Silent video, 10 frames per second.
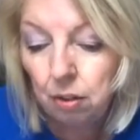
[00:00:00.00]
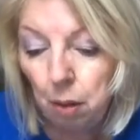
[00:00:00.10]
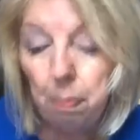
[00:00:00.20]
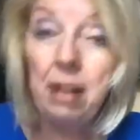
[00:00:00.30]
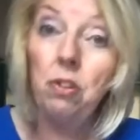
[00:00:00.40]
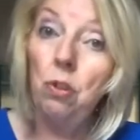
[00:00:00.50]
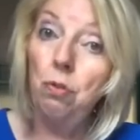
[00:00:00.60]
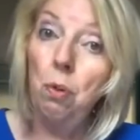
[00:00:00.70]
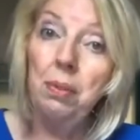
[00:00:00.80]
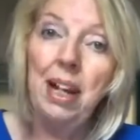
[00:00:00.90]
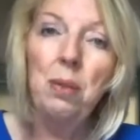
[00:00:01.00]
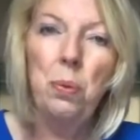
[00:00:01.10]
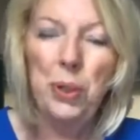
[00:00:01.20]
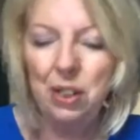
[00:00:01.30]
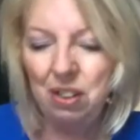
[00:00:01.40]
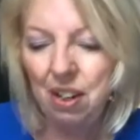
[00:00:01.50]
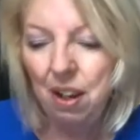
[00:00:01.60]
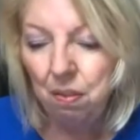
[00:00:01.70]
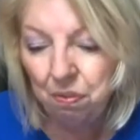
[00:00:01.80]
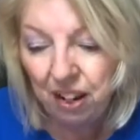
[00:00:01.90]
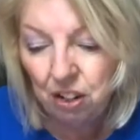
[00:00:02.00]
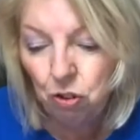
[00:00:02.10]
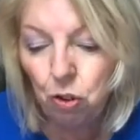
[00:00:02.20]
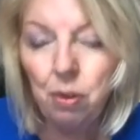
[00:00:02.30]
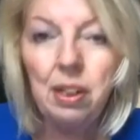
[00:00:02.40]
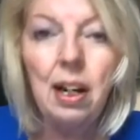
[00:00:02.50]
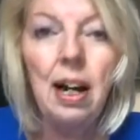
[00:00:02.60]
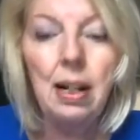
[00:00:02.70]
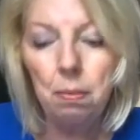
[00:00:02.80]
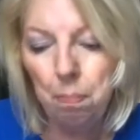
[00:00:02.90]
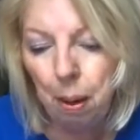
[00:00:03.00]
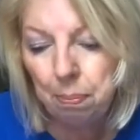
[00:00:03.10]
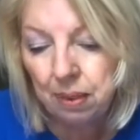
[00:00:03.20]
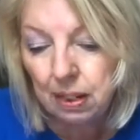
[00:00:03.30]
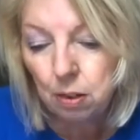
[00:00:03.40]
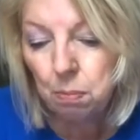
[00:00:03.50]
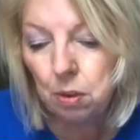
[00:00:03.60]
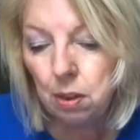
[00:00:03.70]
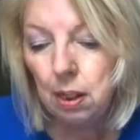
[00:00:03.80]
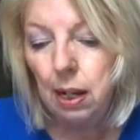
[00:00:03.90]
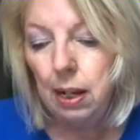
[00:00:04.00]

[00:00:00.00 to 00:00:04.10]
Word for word: Repentance from dead works, faith toward God, baptisms,